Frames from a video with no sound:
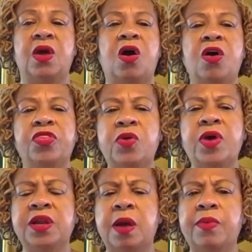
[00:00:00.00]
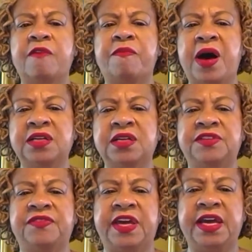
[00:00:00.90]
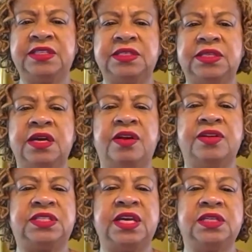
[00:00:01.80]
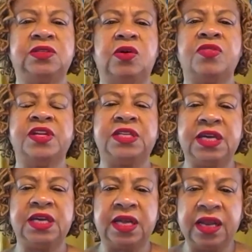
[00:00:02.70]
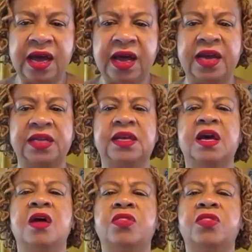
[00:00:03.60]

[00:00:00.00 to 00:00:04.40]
Although our number of positive cases in our state is on the decline,